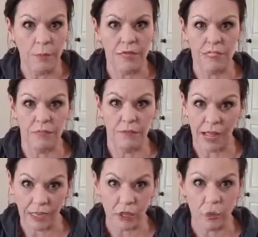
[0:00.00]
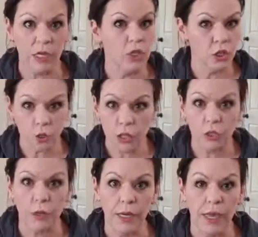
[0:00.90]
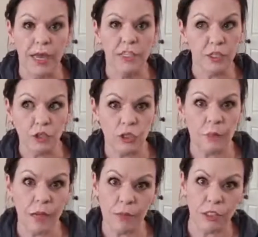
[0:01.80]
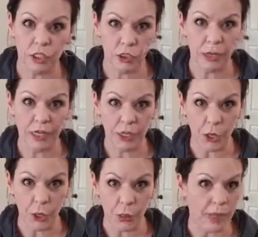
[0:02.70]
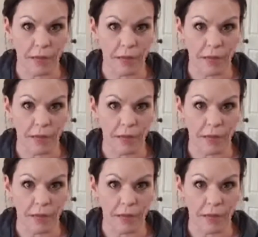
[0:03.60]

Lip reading: Because if I can do it, you can do it, and you should be able to do it, you know?